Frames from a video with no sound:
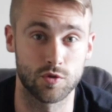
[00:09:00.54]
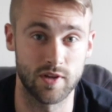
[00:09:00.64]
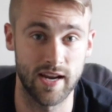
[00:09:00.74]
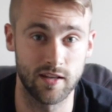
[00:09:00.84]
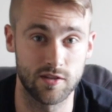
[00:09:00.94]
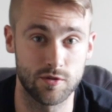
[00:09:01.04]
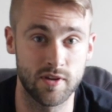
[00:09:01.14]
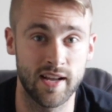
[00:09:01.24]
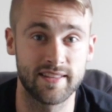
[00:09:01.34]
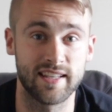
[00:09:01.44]
created
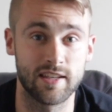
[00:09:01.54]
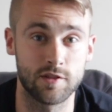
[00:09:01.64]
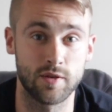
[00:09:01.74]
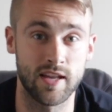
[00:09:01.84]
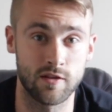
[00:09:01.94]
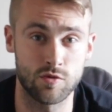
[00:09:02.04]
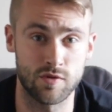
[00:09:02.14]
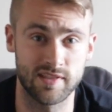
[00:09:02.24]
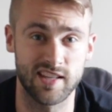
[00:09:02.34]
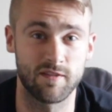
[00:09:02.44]
you, that gives you
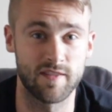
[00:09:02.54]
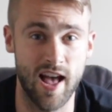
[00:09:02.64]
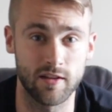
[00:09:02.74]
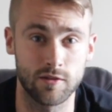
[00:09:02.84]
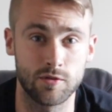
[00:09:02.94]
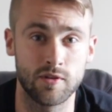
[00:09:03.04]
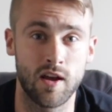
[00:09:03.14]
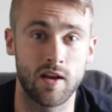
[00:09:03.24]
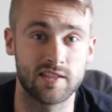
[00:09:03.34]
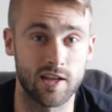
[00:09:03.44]
intrinsic value,
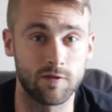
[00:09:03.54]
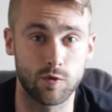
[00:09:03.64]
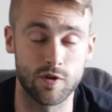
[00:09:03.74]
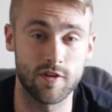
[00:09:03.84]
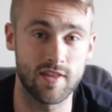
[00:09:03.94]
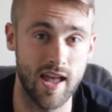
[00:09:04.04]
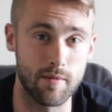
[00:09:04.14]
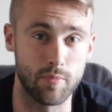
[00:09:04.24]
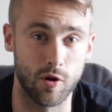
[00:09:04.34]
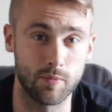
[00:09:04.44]
self-worth,
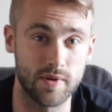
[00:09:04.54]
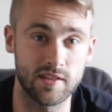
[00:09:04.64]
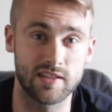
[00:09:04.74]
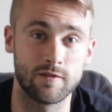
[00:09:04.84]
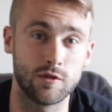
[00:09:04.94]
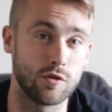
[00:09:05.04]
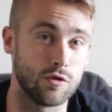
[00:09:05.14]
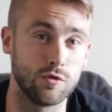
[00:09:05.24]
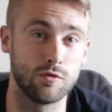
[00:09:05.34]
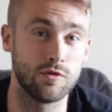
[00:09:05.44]
and purpose, giving you
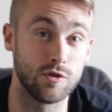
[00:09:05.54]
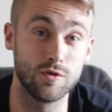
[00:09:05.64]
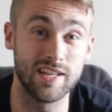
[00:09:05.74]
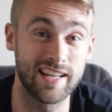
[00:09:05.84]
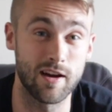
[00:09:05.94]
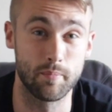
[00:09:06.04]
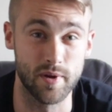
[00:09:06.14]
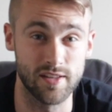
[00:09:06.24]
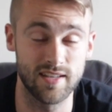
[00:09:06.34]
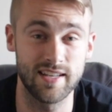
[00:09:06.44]
unique
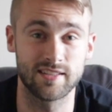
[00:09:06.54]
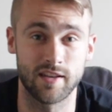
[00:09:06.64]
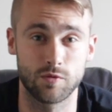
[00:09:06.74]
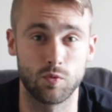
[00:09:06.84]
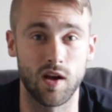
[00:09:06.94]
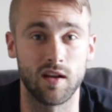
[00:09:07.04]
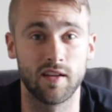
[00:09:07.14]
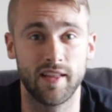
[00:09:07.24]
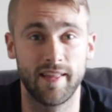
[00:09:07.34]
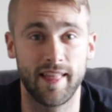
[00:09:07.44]
abilities as
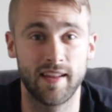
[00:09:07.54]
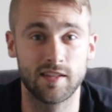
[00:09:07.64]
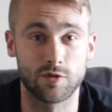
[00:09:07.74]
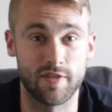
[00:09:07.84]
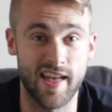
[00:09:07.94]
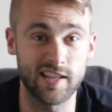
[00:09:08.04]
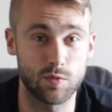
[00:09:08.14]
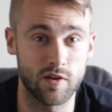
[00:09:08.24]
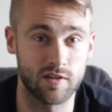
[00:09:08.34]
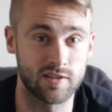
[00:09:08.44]
well. So
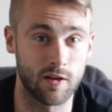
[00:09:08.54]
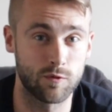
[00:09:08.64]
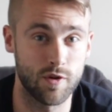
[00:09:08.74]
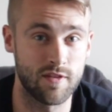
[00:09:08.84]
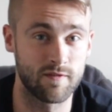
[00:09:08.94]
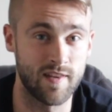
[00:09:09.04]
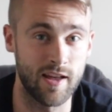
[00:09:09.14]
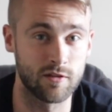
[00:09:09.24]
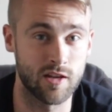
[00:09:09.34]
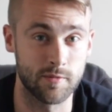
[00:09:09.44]
that's where your self-worth and
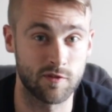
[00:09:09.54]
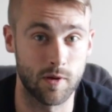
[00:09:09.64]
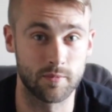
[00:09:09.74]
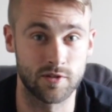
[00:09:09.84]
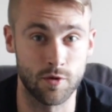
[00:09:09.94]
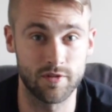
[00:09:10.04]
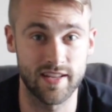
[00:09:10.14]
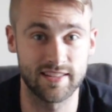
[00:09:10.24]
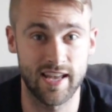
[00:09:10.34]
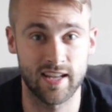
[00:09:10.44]
value comes from. Don't
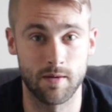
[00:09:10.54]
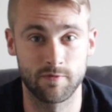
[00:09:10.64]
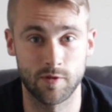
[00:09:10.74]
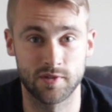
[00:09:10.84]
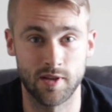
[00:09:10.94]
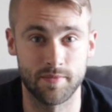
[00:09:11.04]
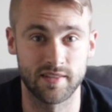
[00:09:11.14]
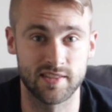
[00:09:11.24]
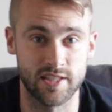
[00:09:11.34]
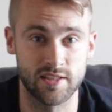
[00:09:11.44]
let that come from
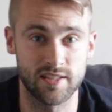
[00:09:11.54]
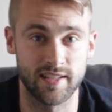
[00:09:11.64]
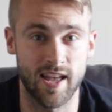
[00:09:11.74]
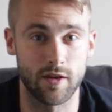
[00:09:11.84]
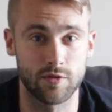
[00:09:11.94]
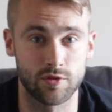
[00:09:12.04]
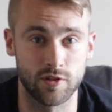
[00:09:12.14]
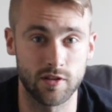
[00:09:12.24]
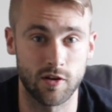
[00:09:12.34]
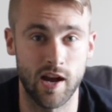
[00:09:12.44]
something silly like how you
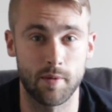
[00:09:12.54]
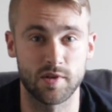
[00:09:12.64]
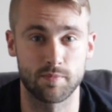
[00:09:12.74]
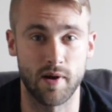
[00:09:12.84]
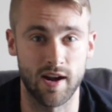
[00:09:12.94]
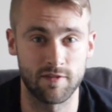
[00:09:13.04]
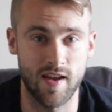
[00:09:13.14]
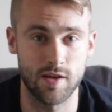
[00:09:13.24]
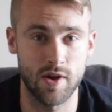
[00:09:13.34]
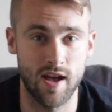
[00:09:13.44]
look or how much body
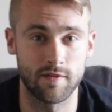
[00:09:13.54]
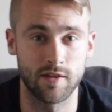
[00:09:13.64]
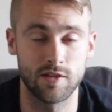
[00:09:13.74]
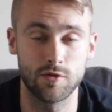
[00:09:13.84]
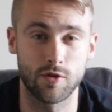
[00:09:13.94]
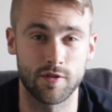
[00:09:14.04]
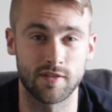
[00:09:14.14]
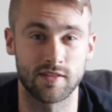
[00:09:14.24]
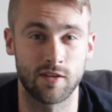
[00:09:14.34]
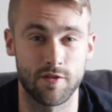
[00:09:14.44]
fat you have on you or
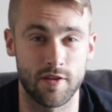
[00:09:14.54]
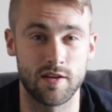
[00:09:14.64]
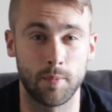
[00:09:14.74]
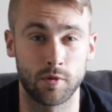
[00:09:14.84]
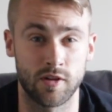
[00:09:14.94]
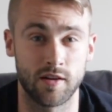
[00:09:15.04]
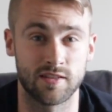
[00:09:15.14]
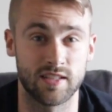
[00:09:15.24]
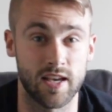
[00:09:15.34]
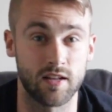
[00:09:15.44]
the number on a
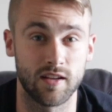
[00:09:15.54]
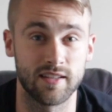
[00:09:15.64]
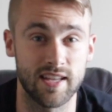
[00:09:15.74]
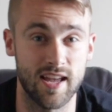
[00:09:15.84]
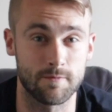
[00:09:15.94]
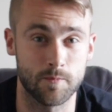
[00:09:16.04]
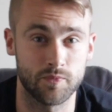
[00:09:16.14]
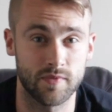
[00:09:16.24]
scale. Again,